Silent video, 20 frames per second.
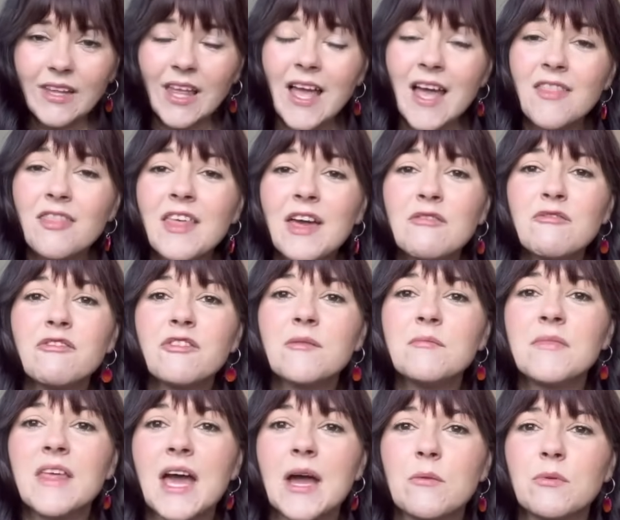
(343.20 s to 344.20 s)
And then
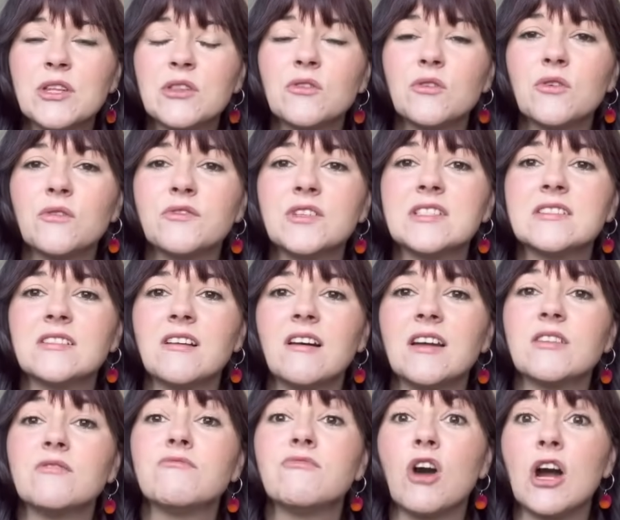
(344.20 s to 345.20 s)
from there, we sort of
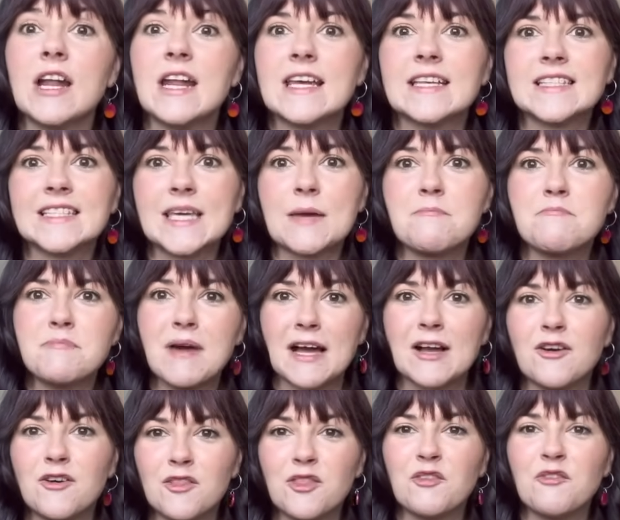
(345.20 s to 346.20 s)
decided, right, let's get
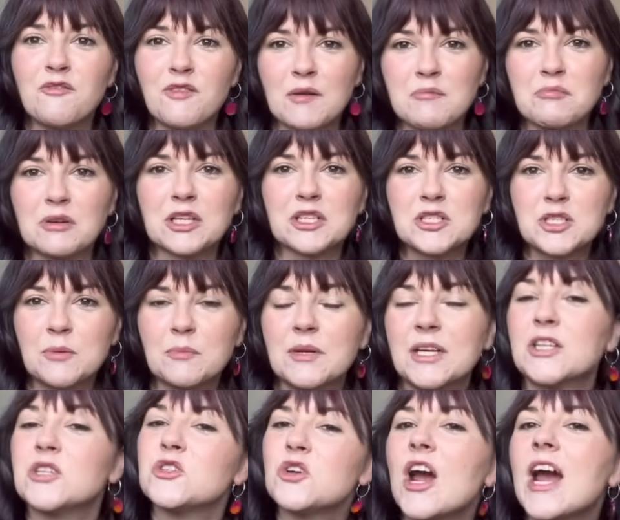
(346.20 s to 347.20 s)
back on the fabric
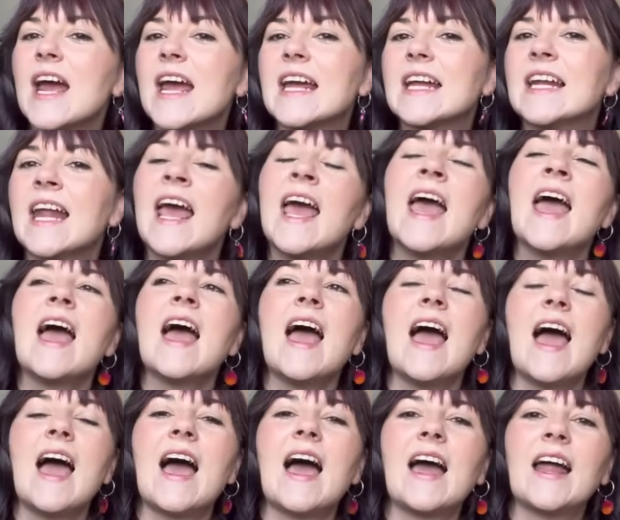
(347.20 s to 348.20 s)
shopping train.
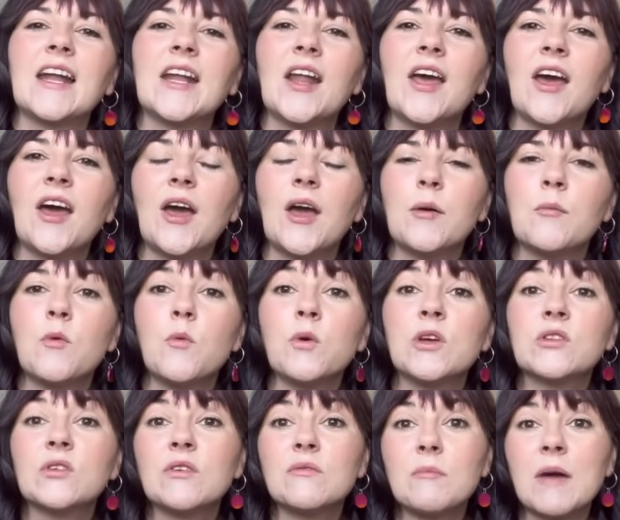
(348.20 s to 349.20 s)
And we
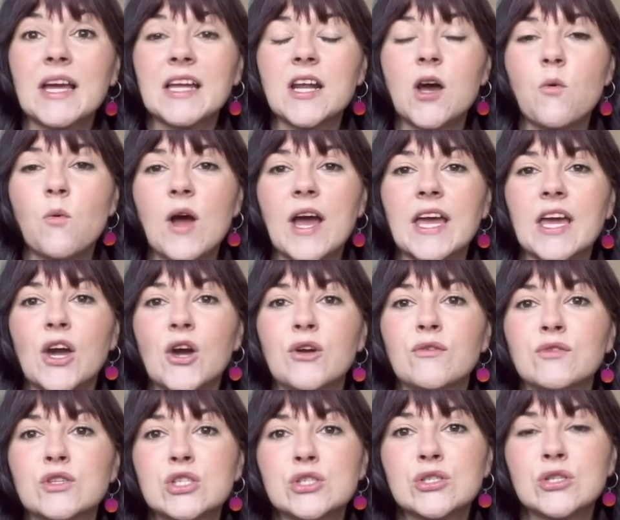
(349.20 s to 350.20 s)
sort of made our way
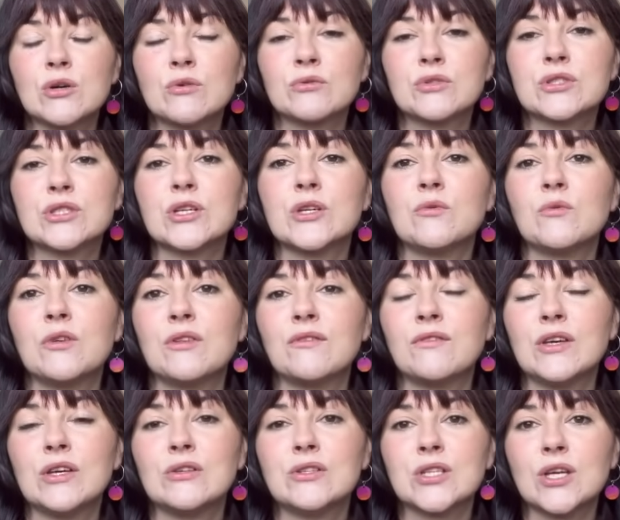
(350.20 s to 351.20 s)
over to Dalston with a
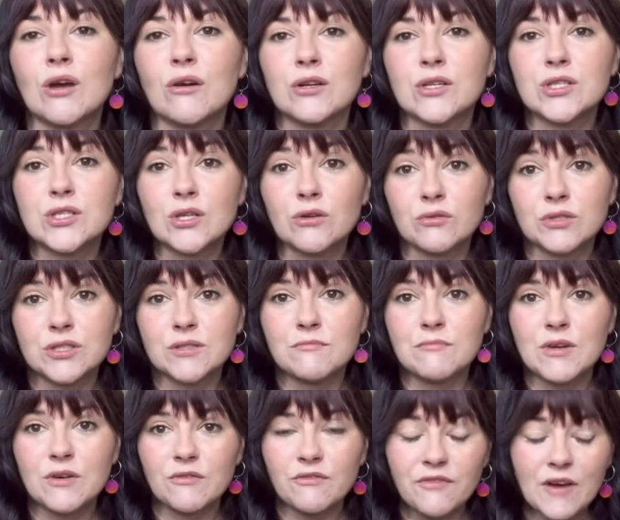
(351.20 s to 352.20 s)
view to go to Dalston
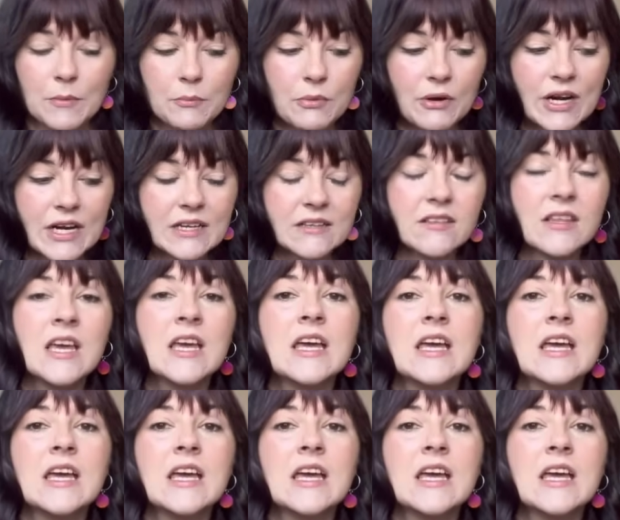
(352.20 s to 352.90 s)
Mill Fabrics.